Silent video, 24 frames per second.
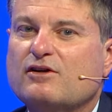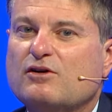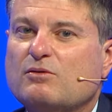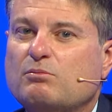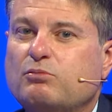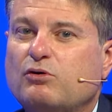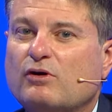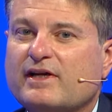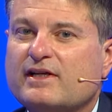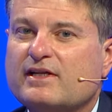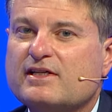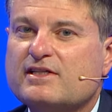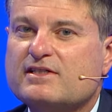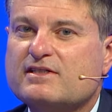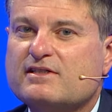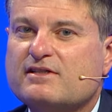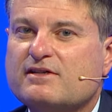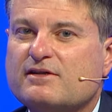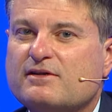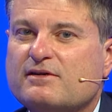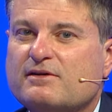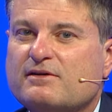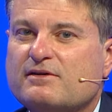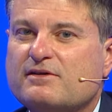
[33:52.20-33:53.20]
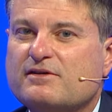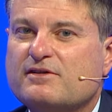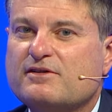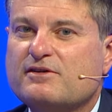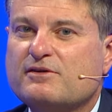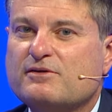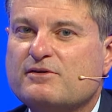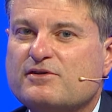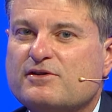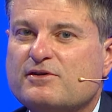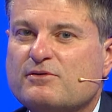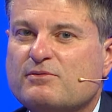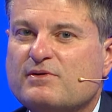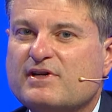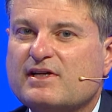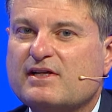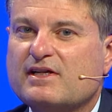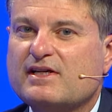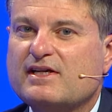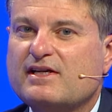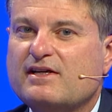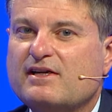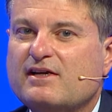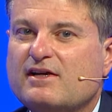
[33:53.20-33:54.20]
pointless to
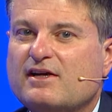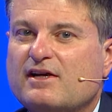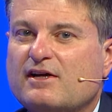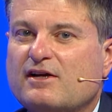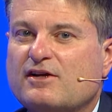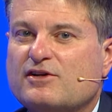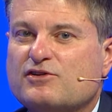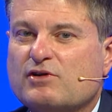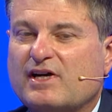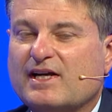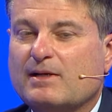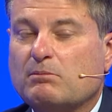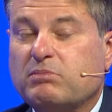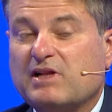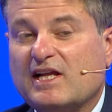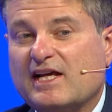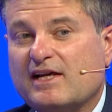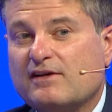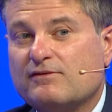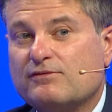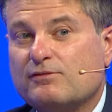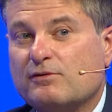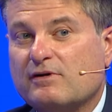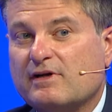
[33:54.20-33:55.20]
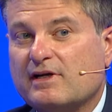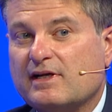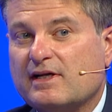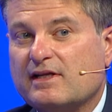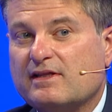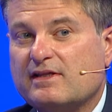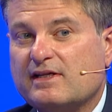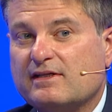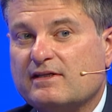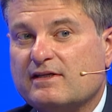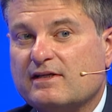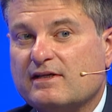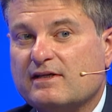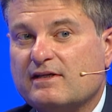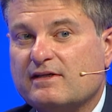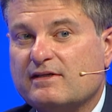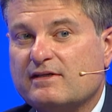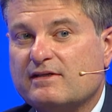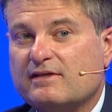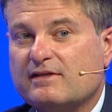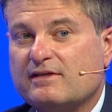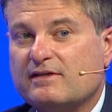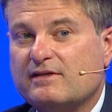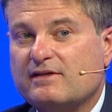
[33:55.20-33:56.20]
really try to plan for it. I think that
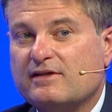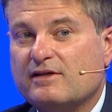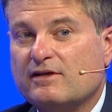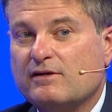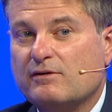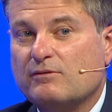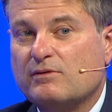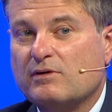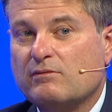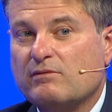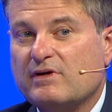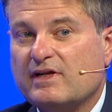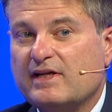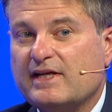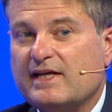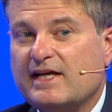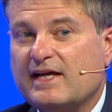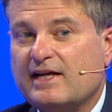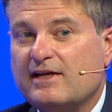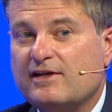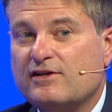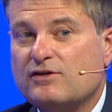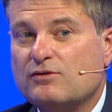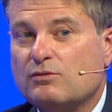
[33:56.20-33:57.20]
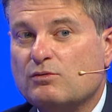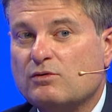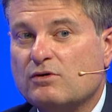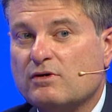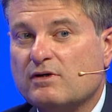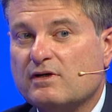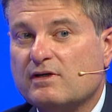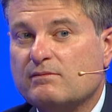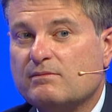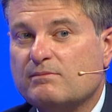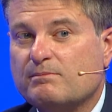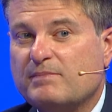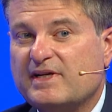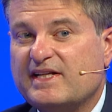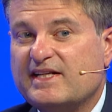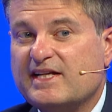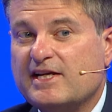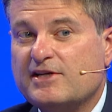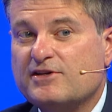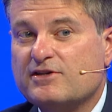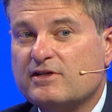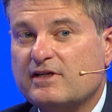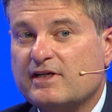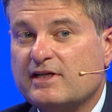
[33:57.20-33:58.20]
we're really headed toward
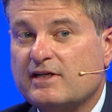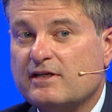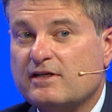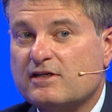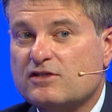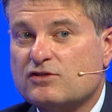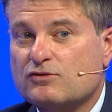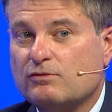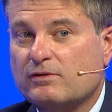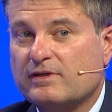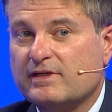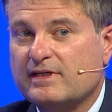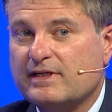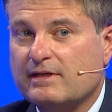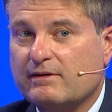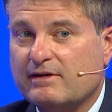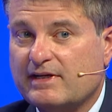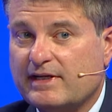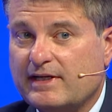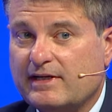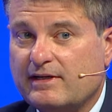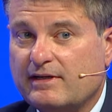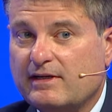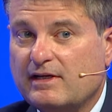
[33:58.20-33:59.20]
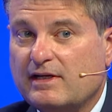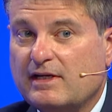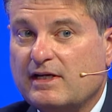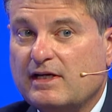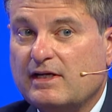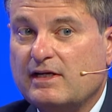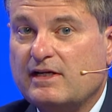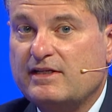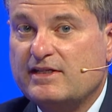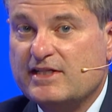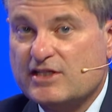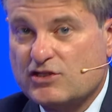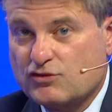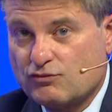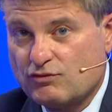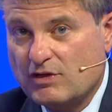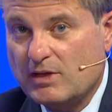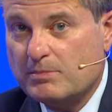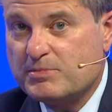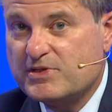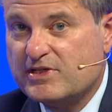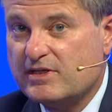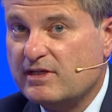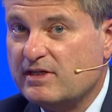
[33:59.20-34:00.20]
potentially an extraordinary
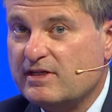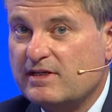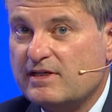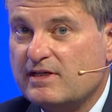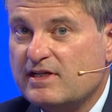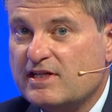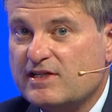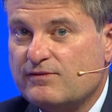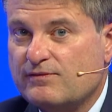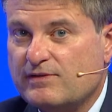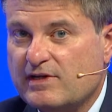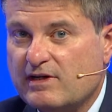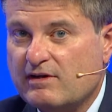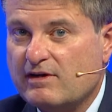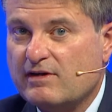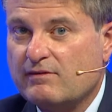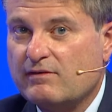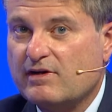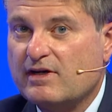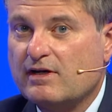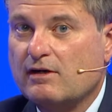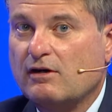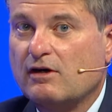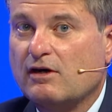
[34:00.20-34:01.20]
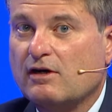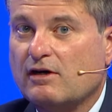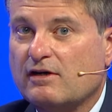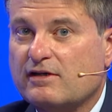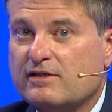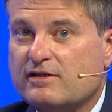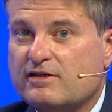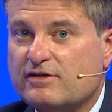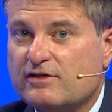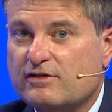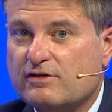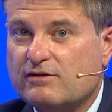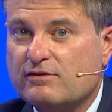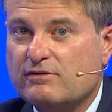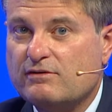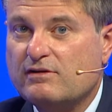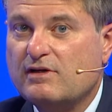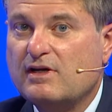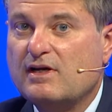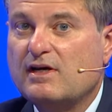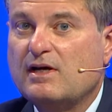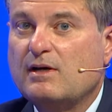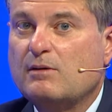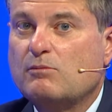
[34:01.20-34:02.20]
disruption, and it's very, very hard to
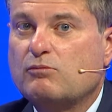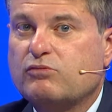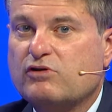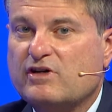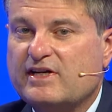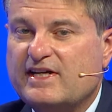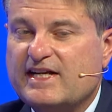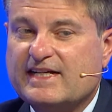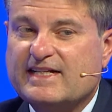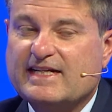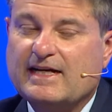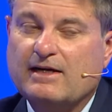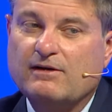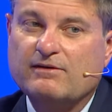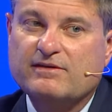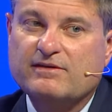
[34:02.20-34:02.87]
predict how